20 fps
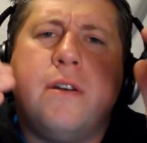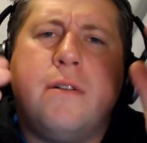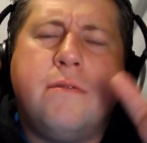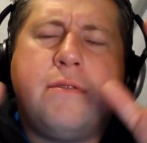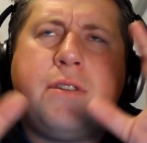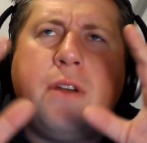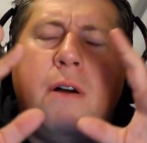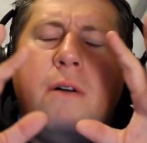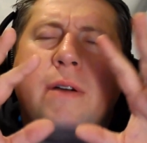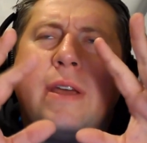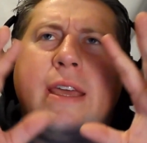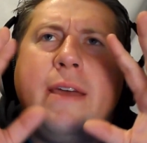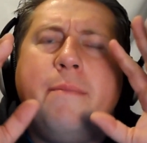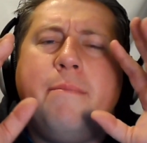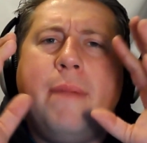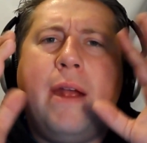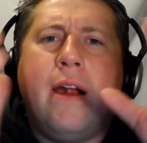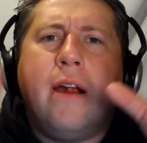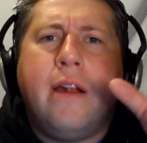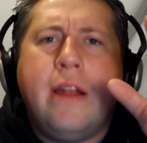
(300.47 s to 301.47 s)
So don't
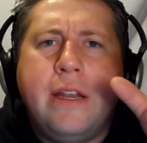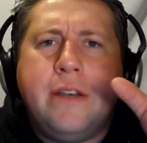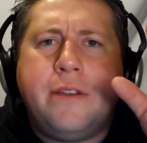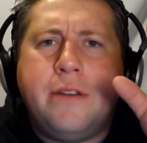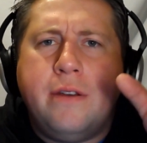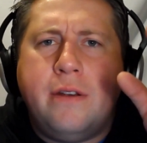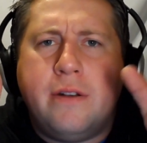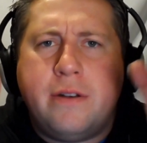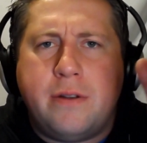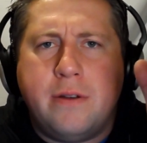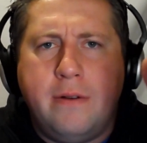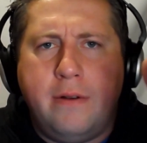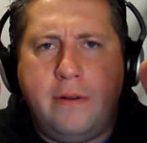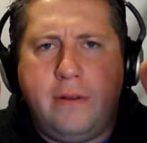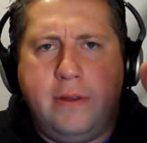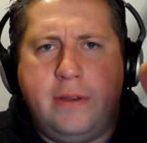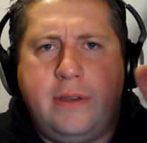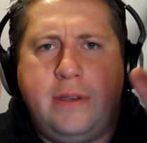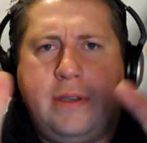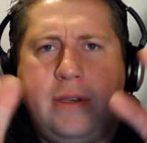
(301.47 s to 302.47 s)
get married to your
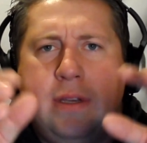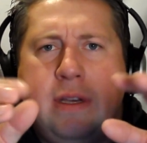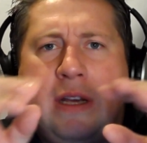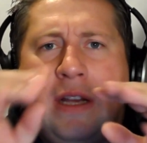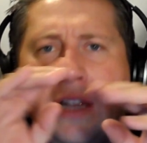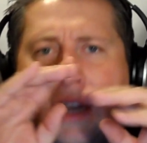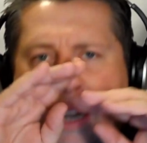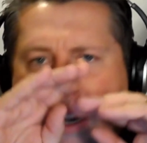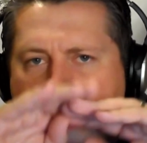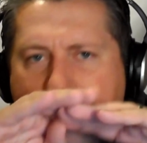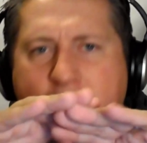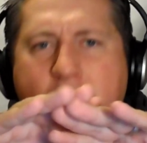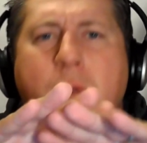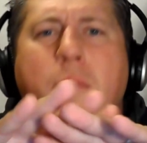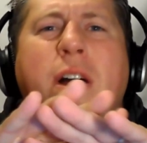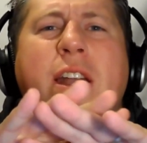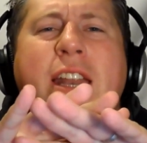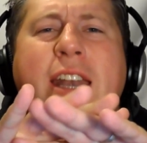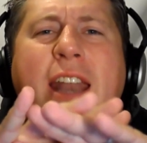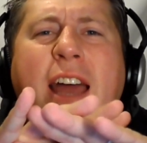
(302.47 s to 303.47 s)
tools, all right?
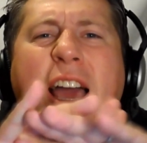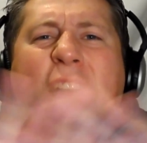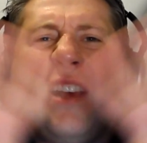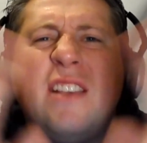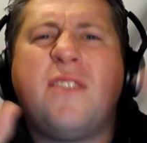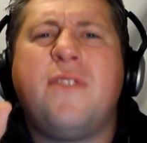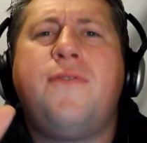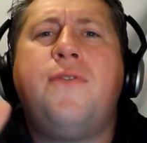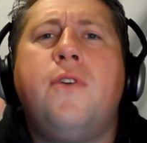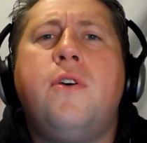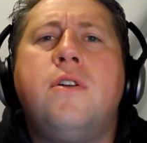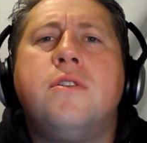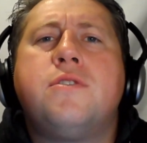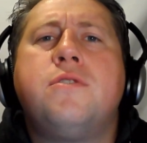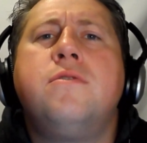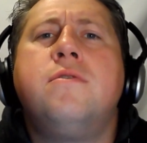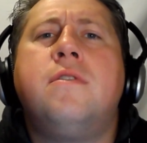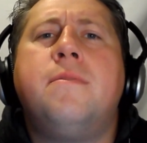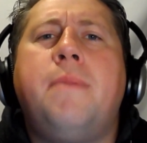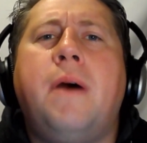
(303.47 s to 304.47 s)
You want a nice
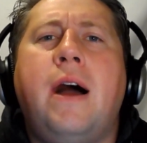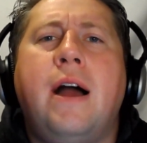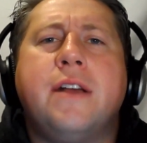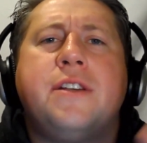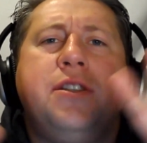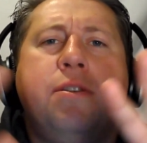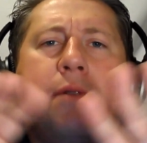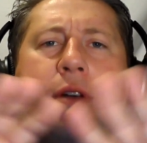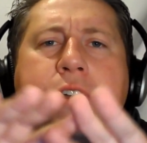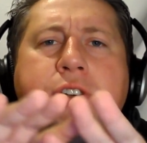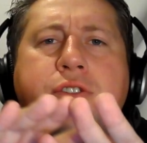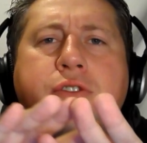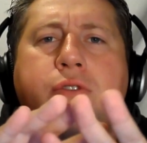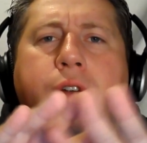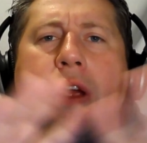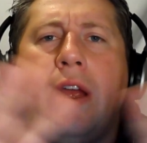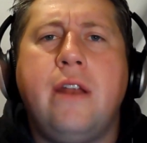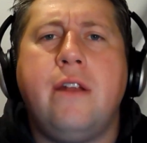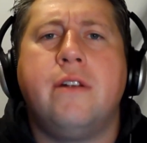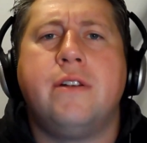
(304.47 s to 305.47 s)
full toolbox. You want to
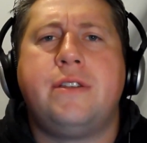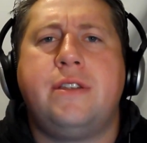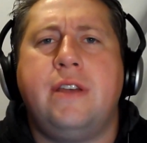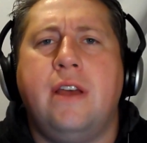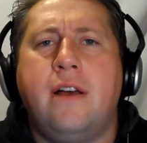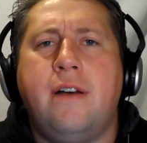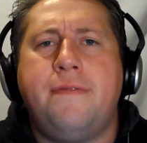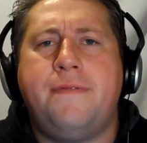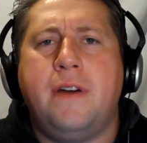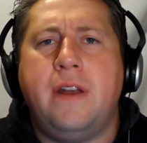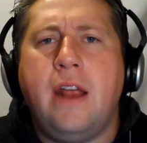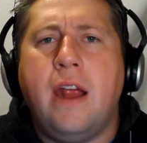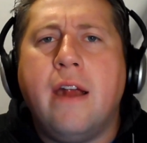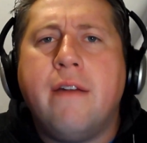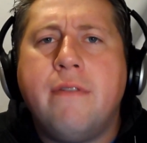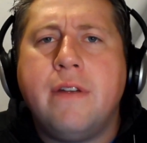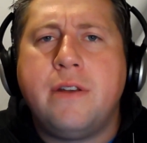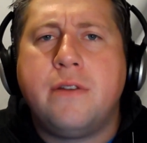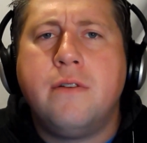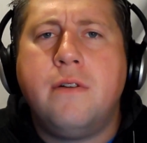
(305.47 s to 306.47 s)
train yourself on
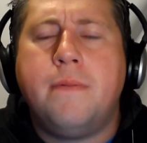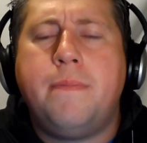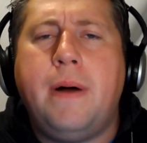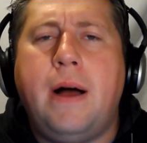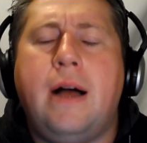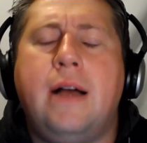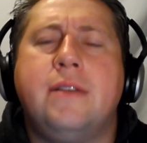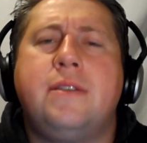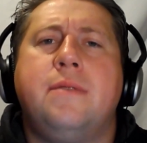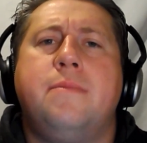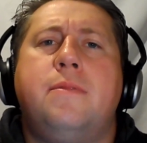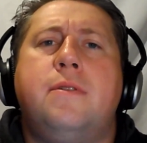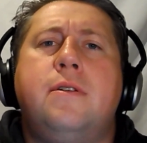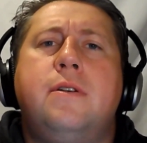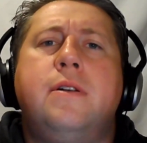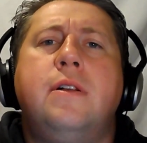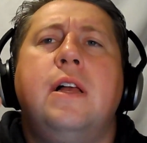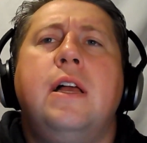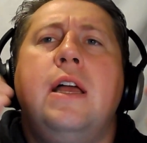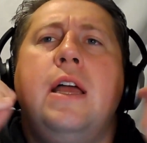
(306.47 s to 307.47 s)
every tool
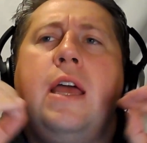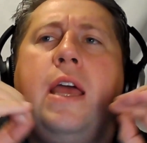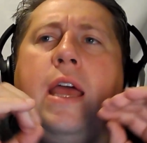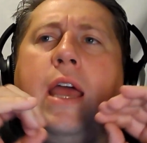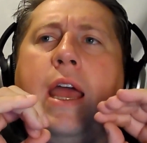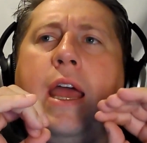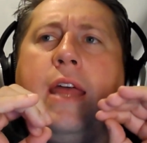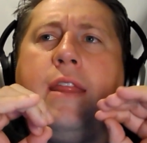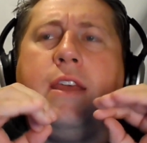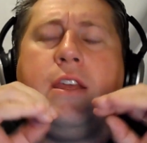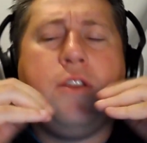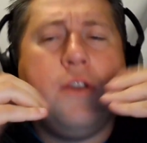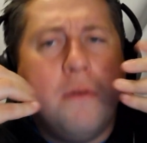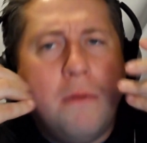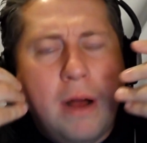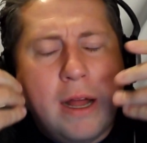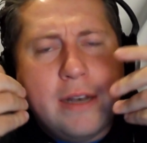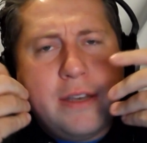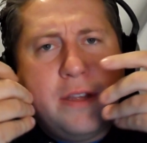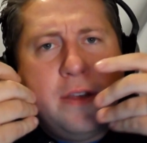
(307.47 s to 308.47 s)
possible. And then
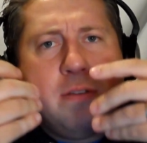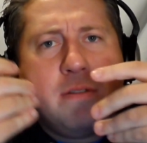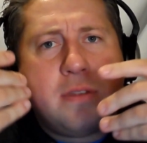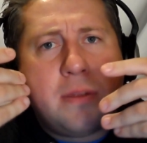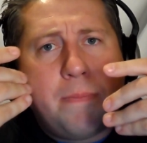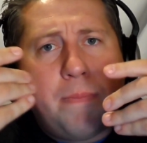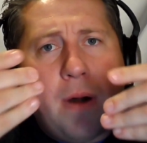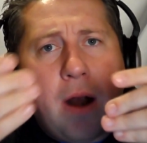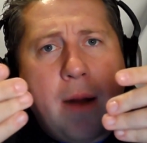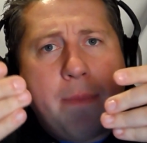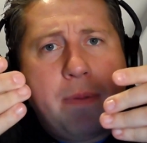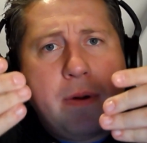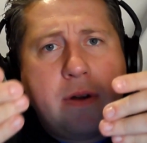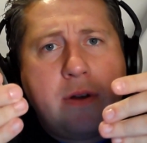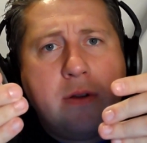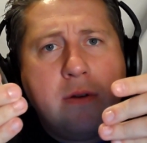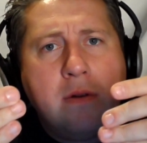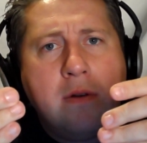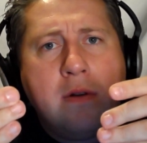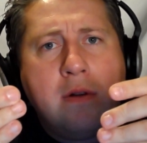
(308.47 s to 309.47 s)
you want to use the proper
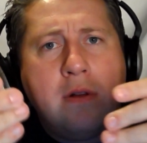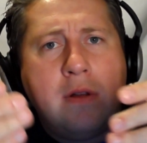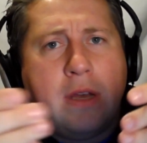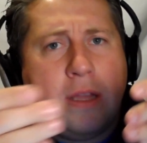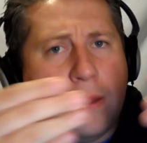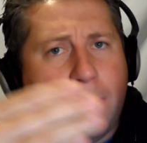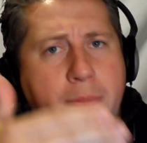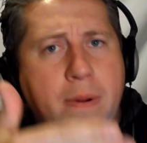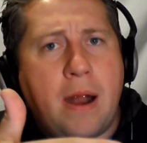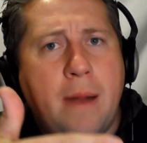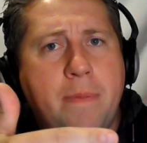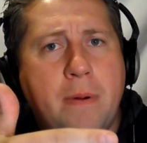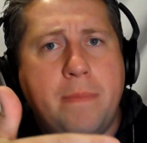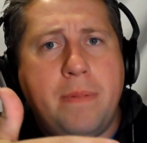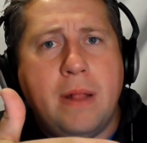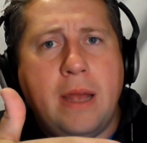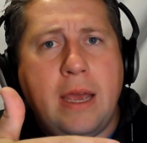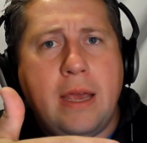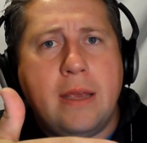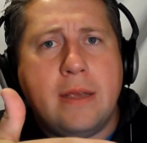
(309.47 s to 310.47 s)
tool in the
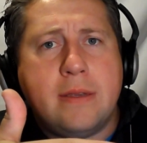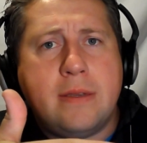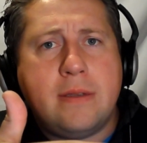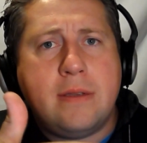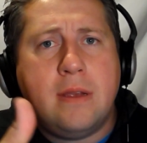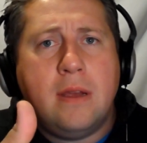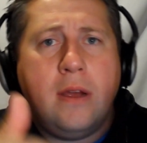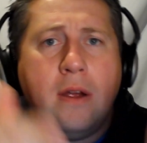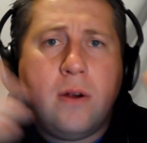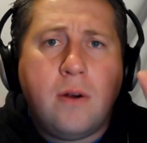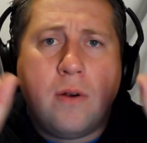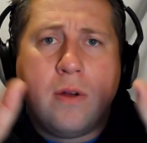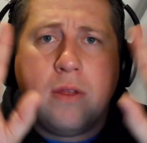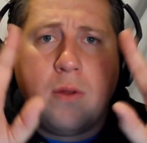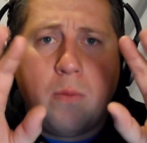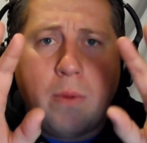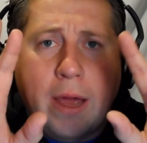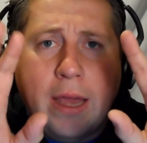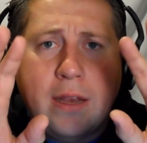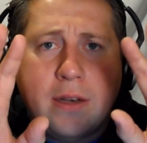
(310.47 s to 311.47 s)
proper place, or
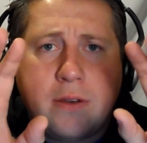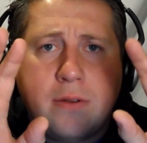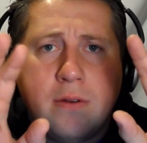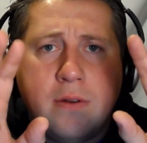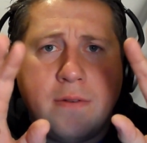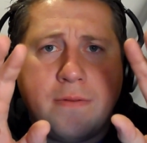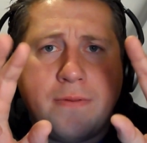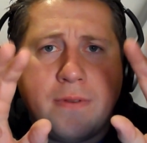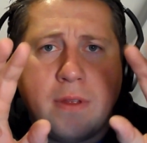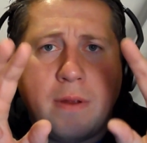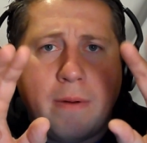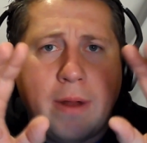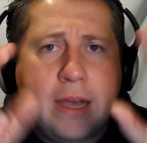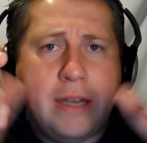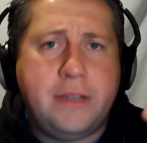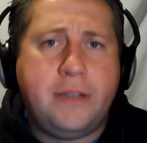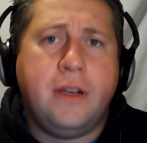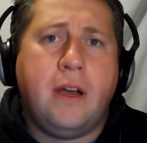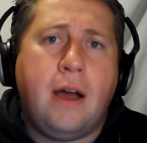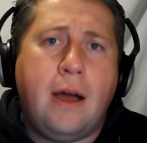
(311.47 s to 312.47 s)
the right tool for the
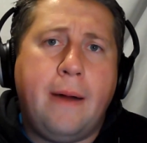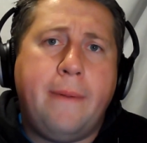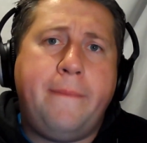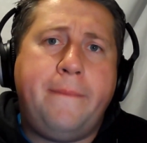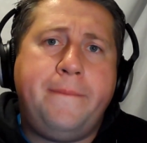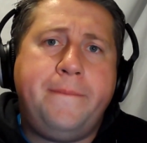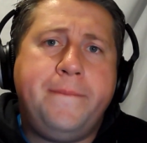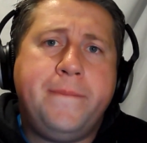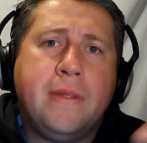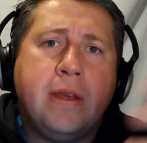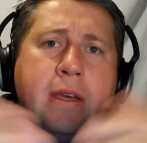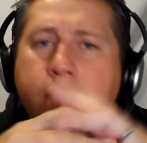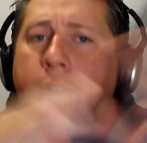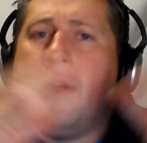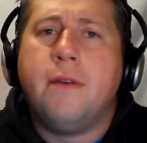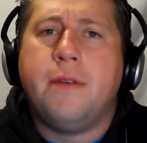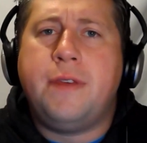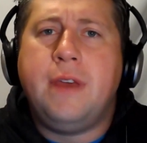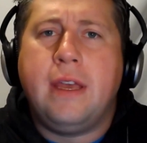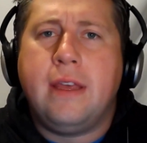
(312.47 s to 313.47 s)
right job. So
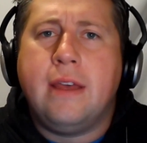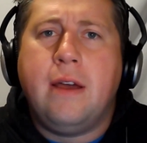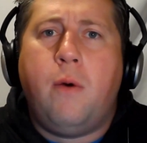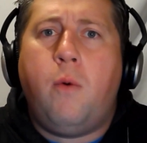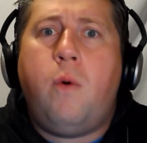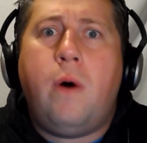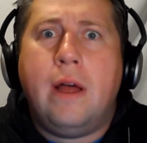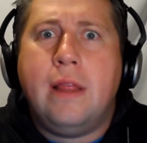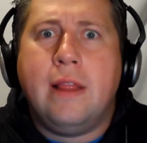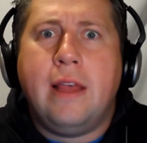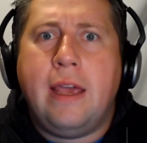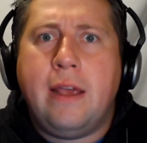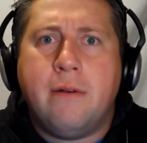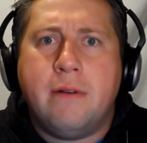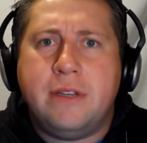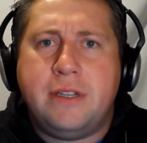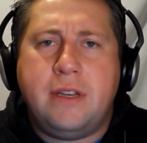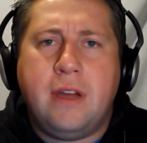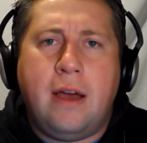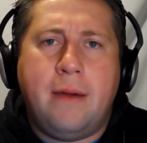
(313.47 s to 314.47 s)
don't think that one
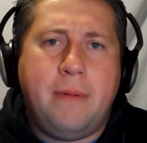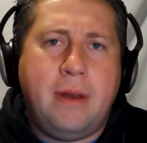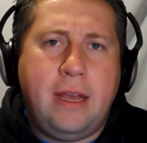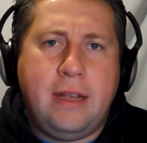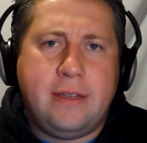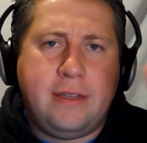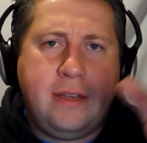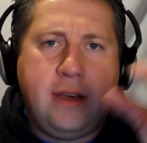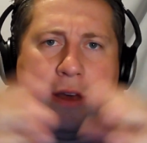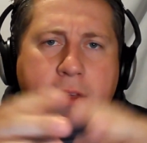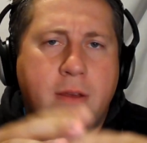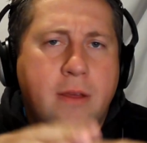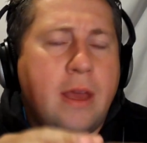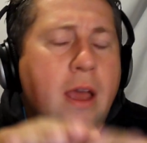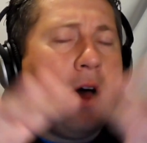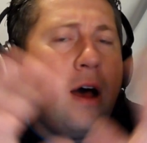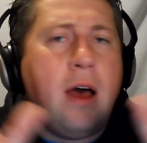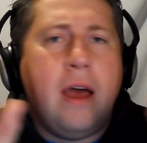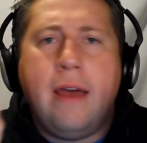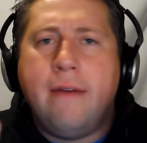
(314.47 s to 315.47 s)
language dominates the other.
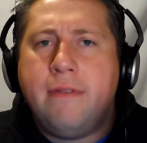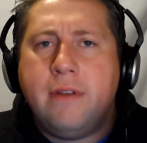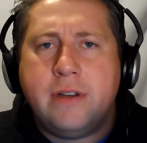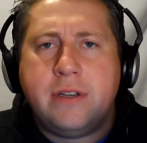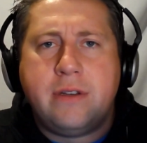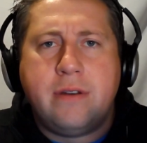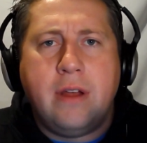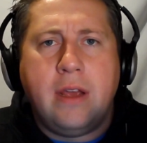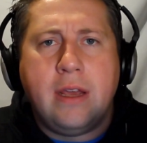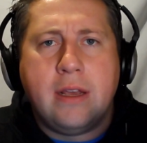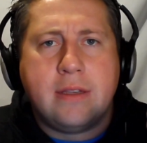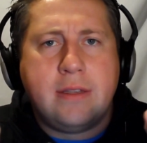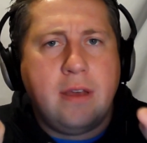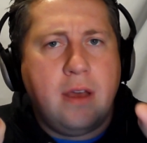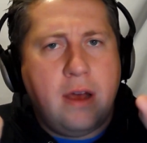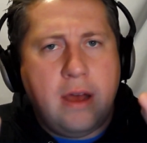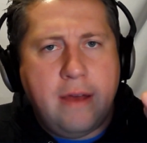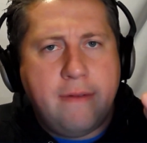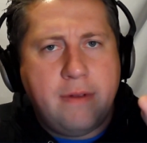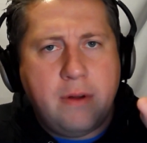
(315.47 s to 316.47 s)
They all have their strengths.
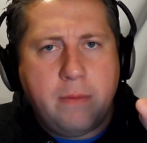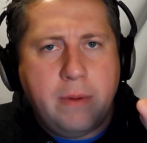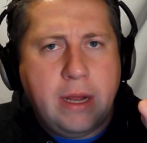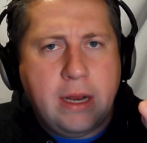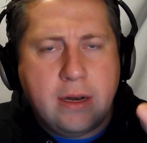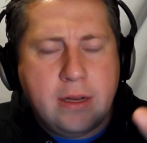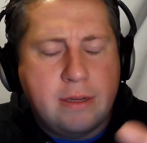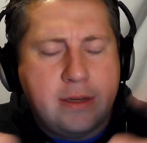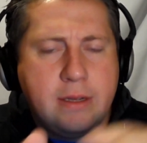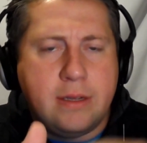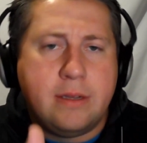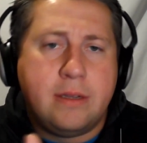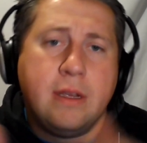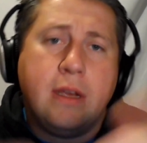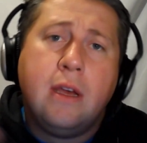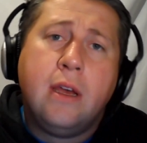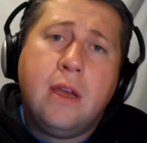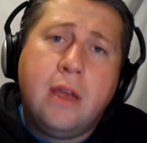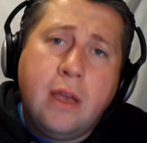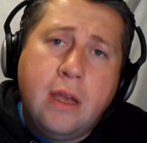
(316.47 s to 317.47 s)
They all have their weaknesses.